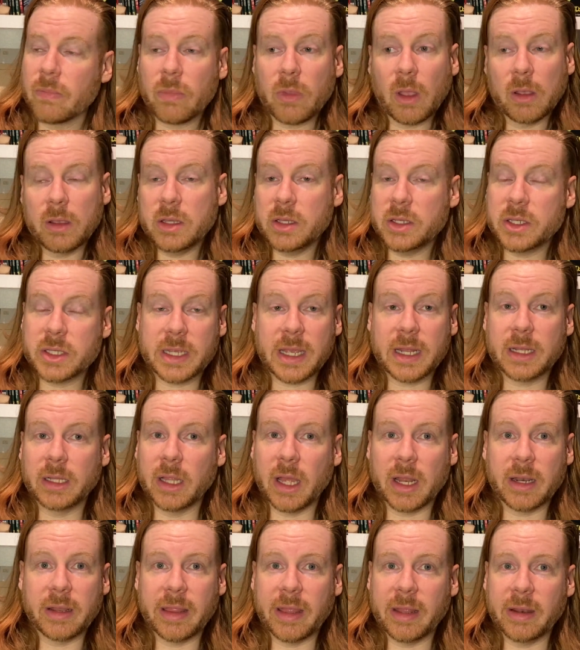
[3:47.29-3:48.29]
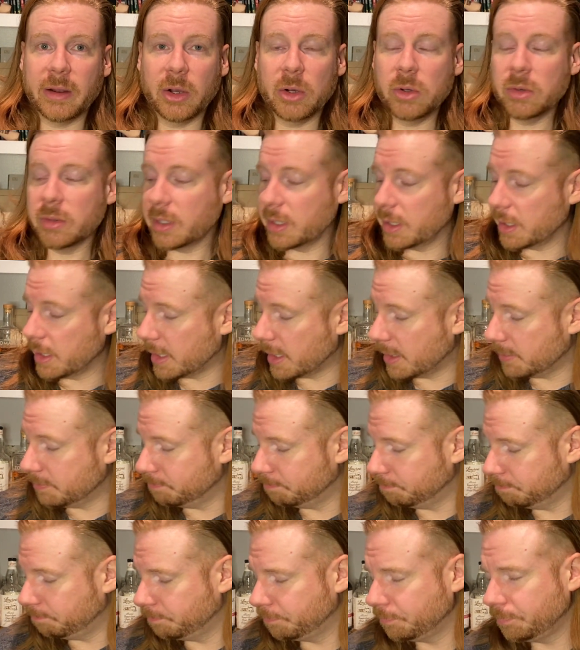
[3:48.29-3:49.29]
you just get a lot of that oak.
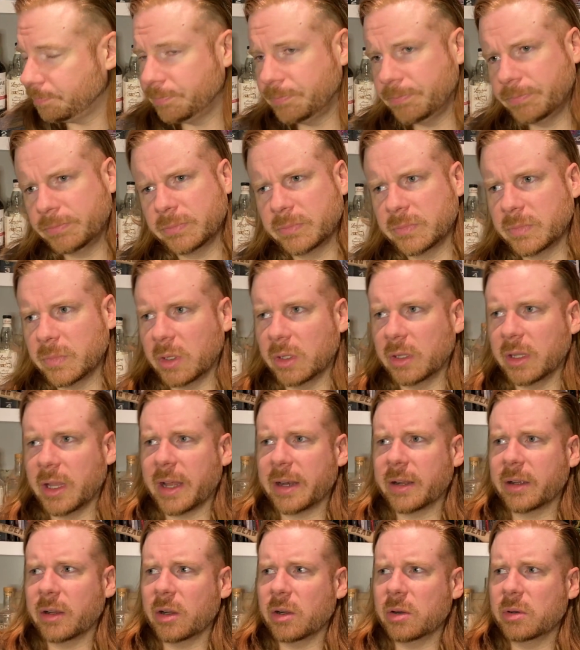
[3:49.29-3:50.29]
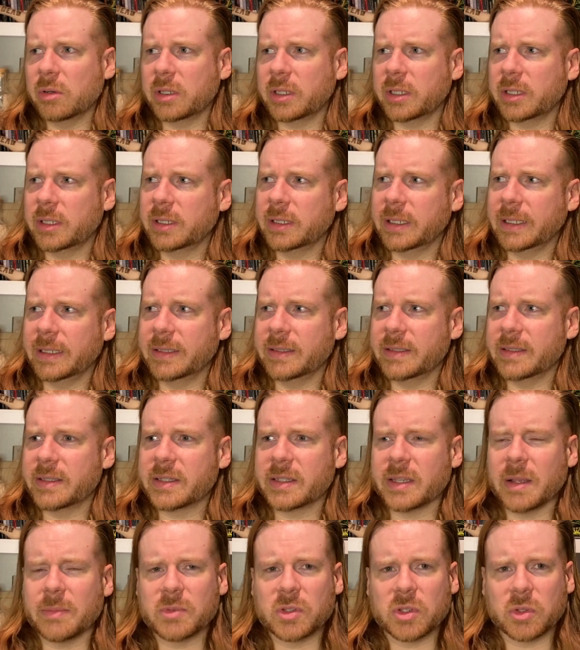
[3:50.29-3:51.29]
A lot of oak and
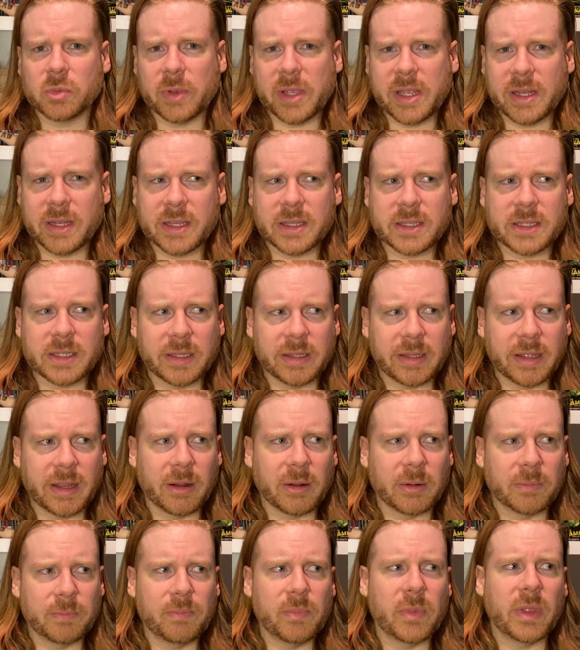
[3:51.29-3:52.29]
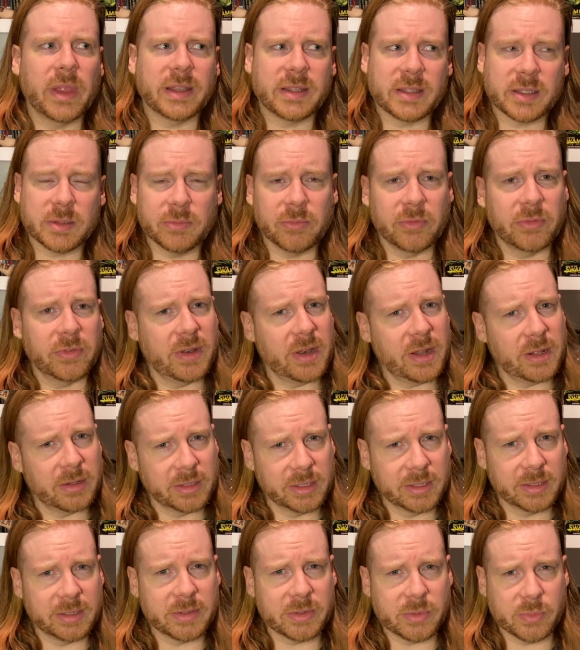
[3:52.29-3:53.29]
some sweetness in there, like some
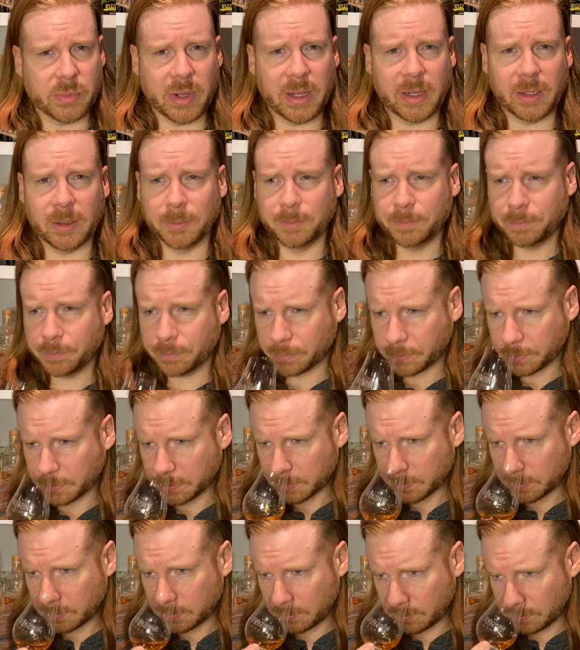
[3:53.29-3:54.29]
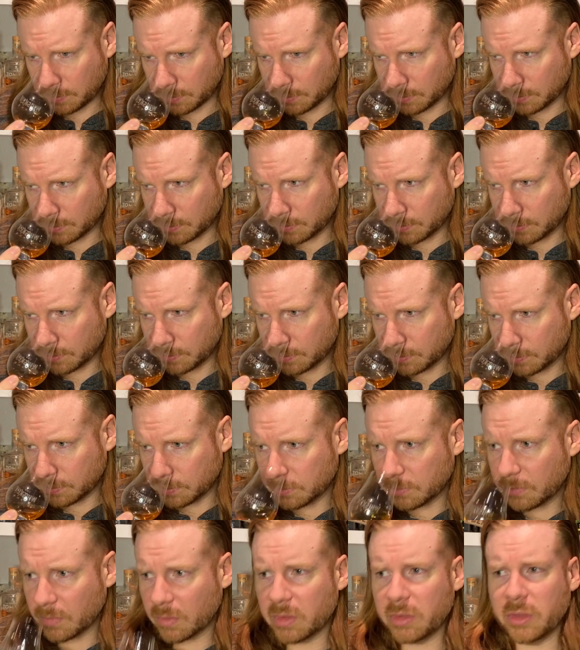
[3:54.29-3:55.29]
vanilla as well.
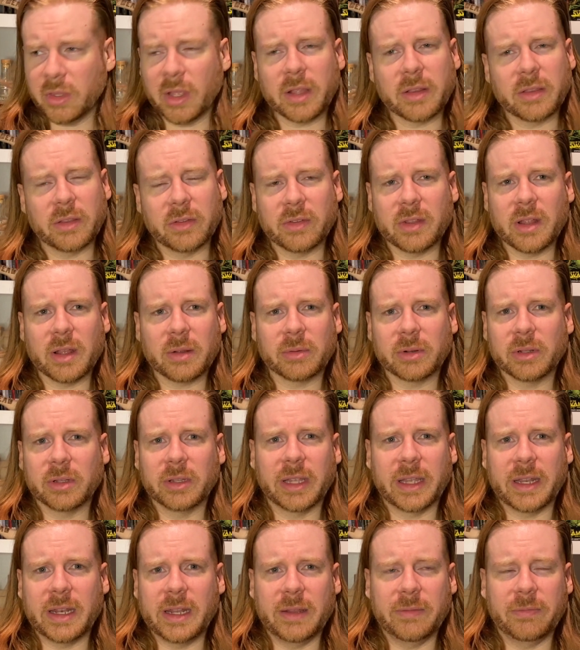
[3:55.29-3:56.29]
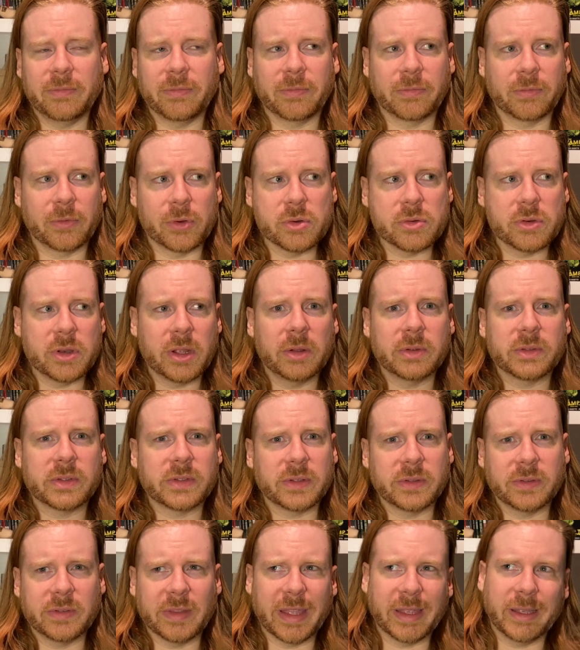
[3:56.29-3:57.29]
There's not really any fruit notes.
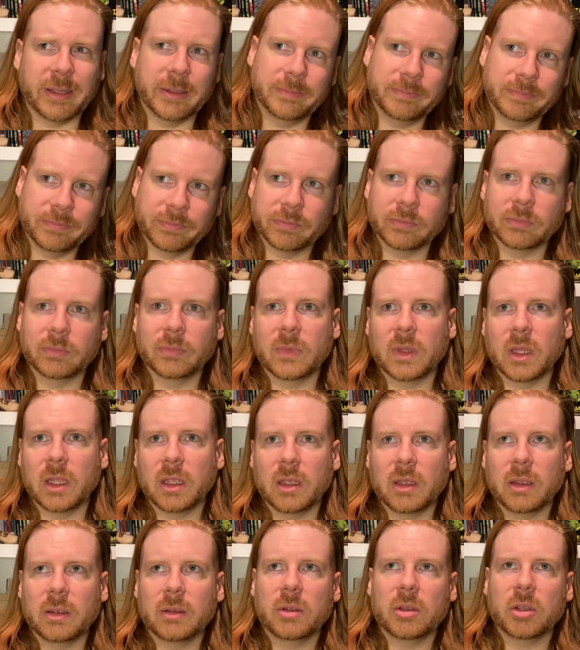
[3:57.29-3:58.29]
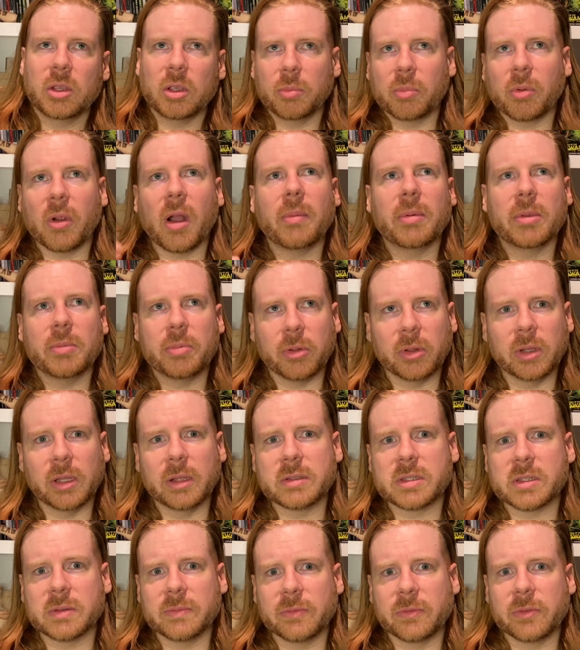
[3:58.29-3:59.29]
There's like, you can probably pull out
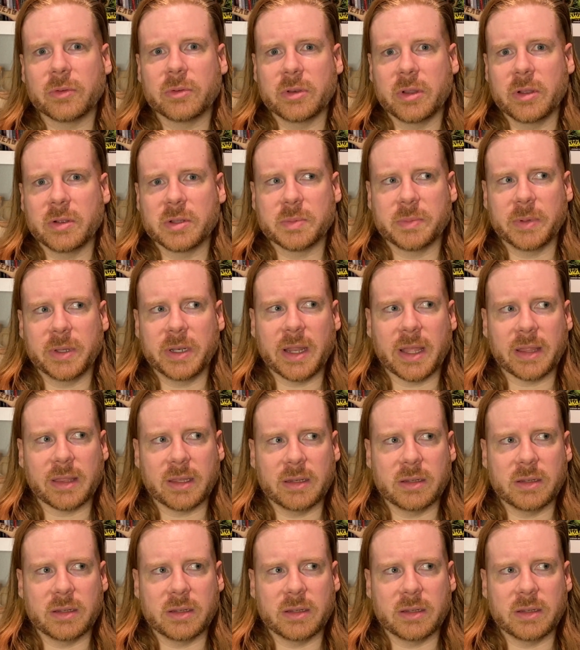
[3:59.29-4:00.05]
some fruit notes, but nothing